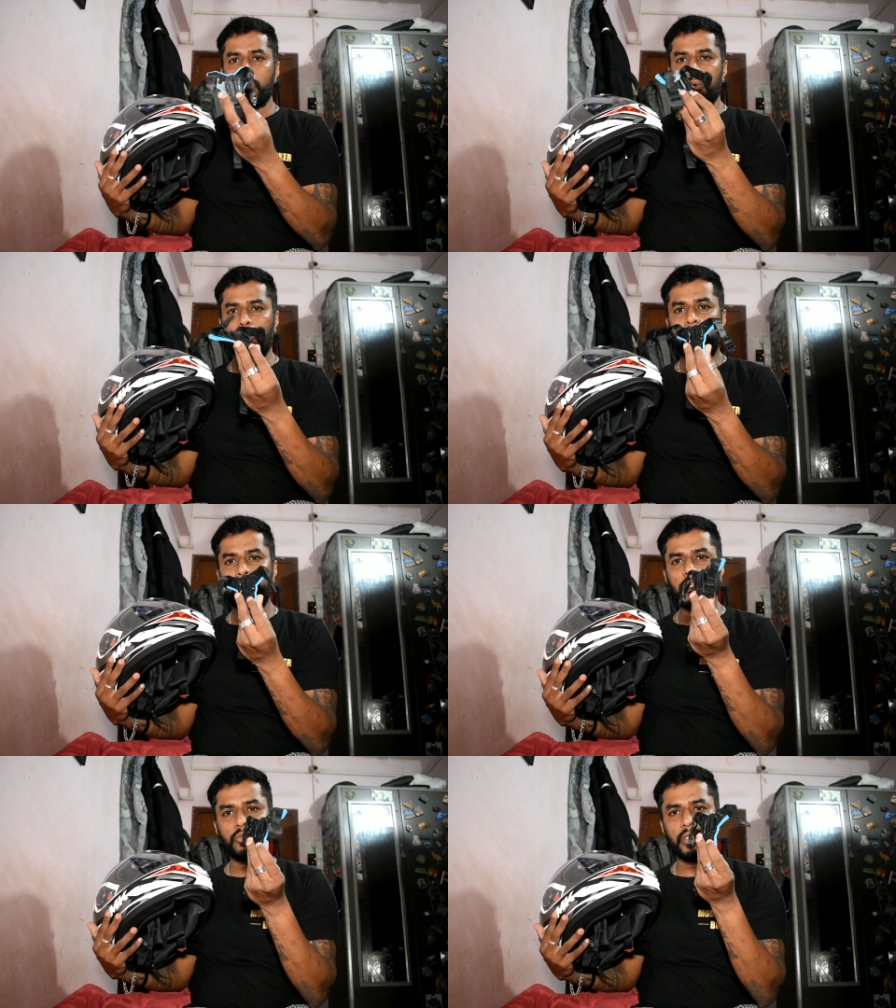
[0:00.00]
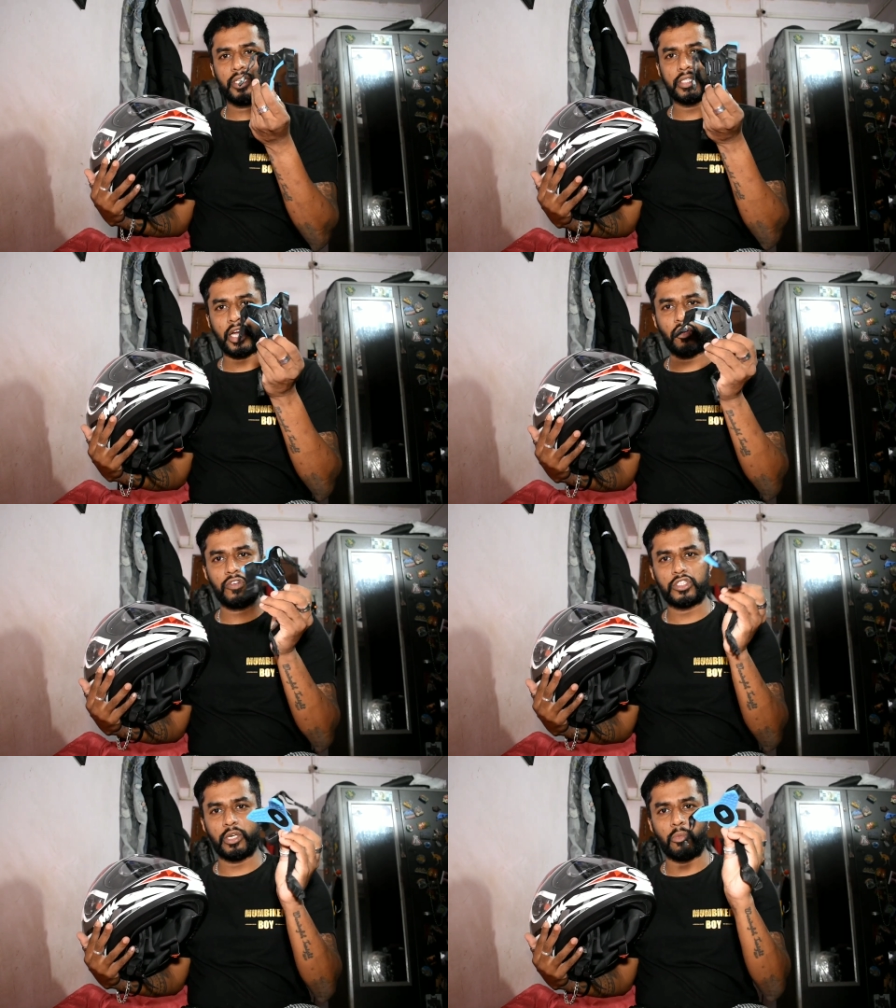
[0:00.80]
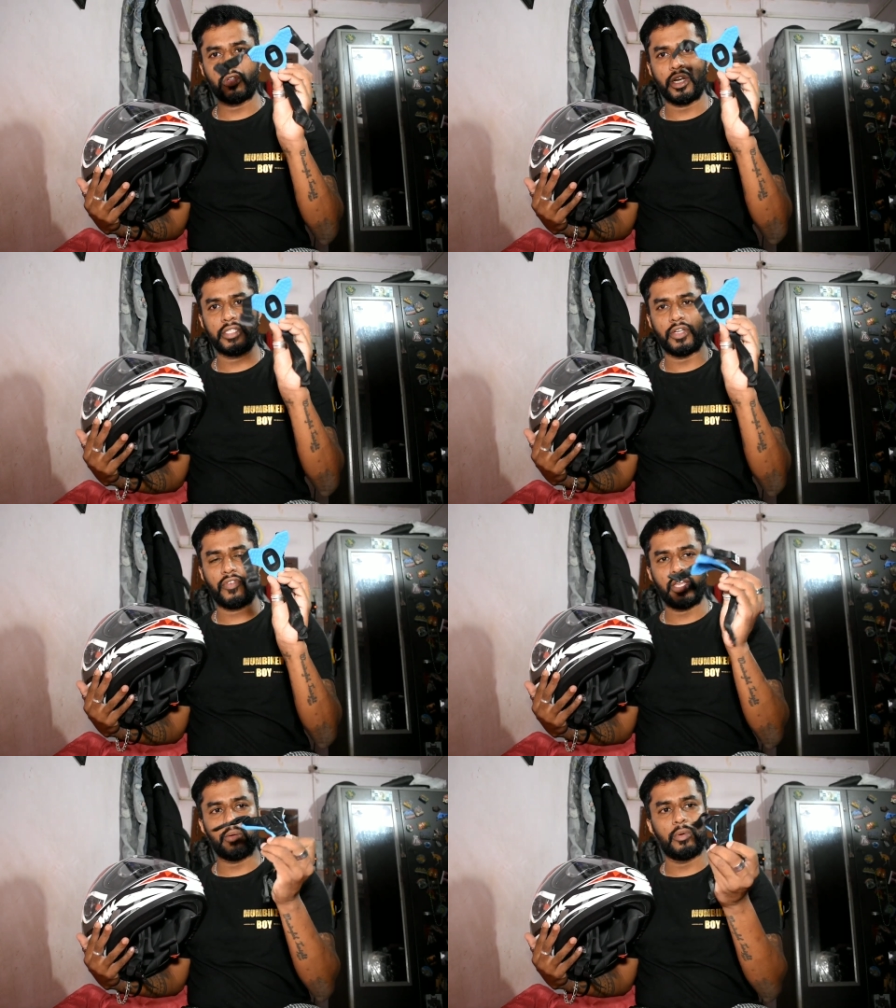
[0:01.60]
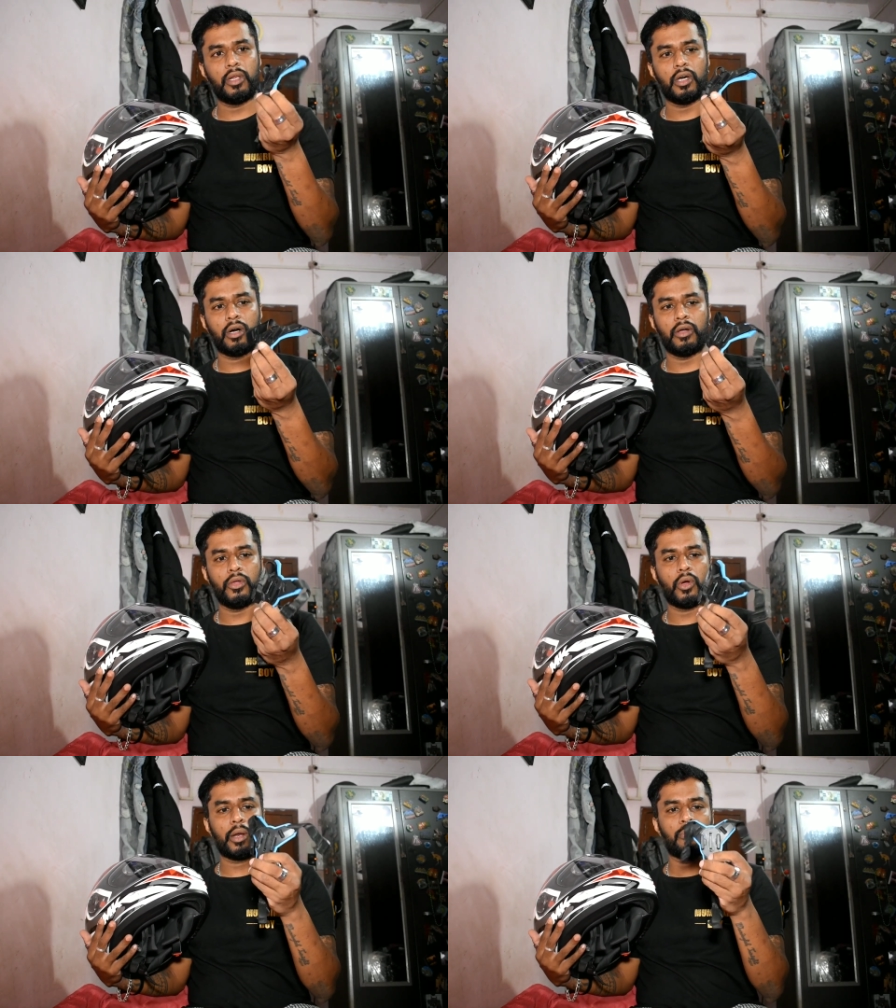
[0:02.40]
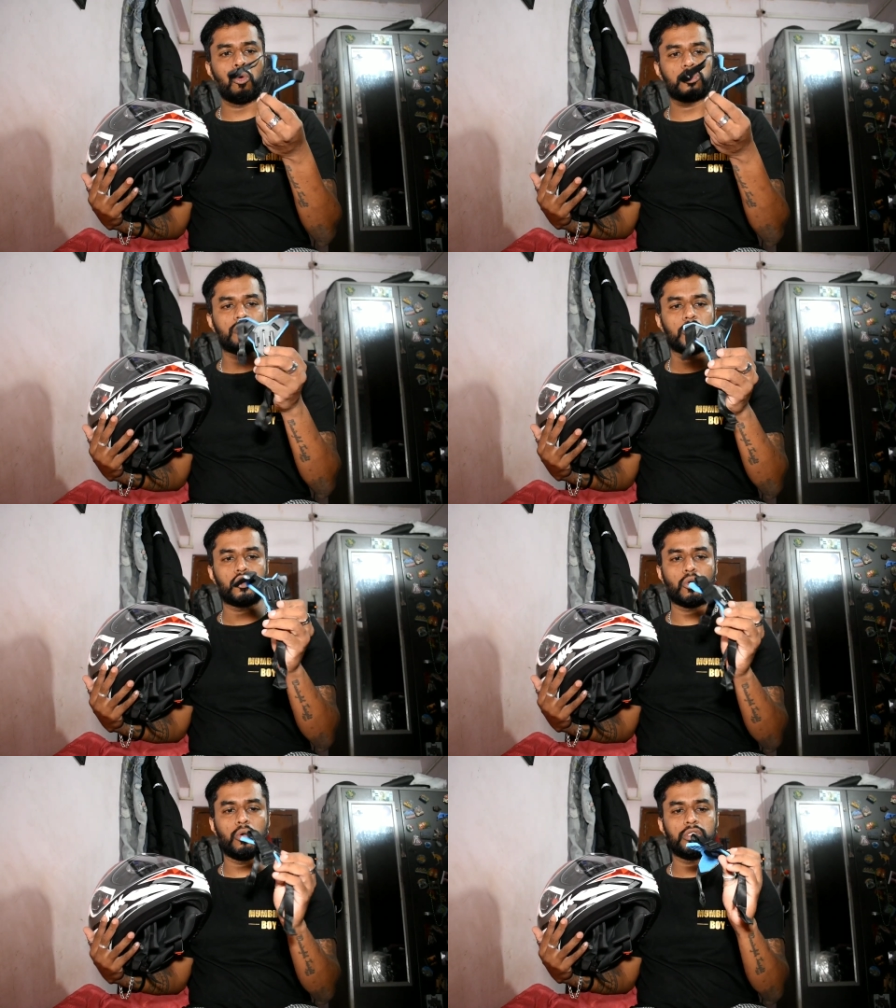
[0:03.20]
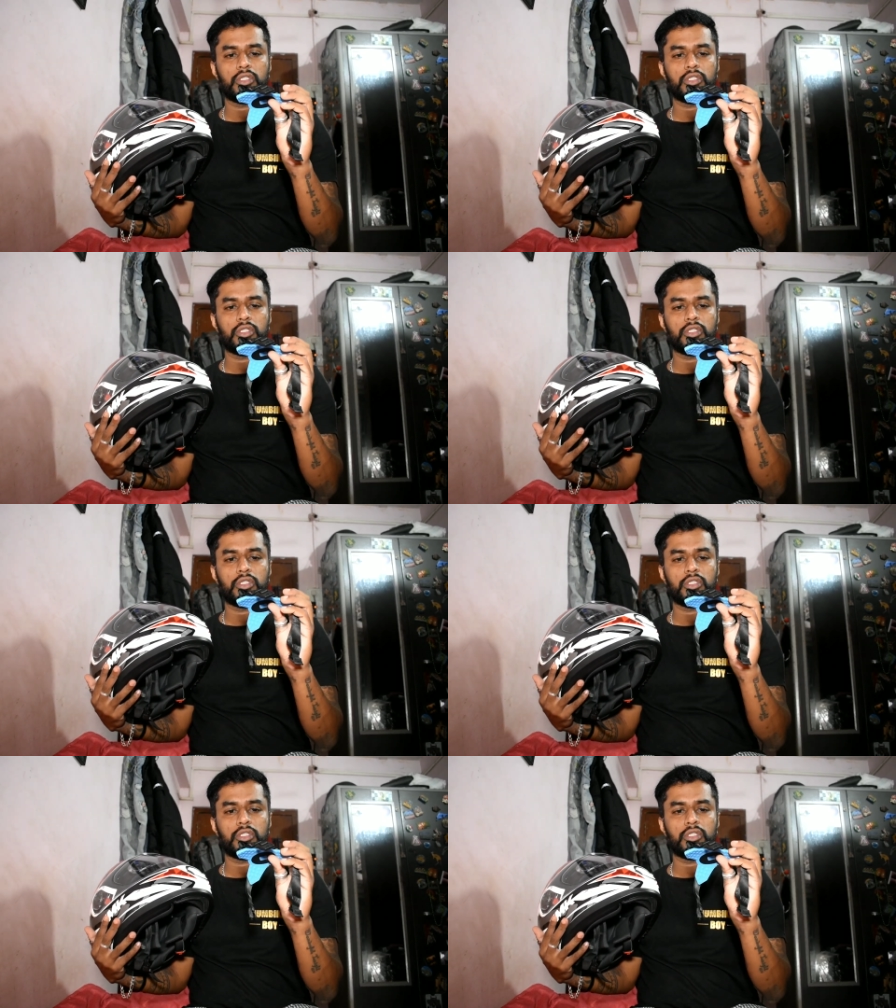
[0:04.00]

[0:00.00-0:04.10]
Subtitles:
but what happens with this kind of a chin mount that is available at most of the stores,